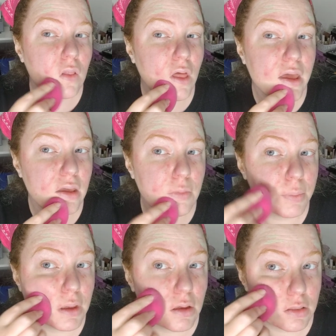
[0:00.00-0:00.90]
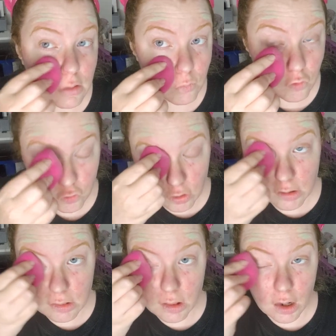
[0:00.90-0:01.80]
like being a
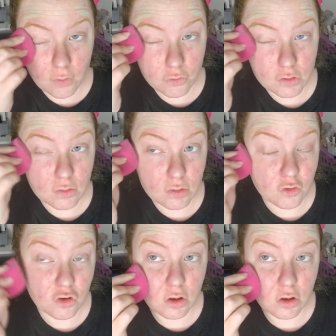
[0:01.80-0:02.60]
seamstress and other skills that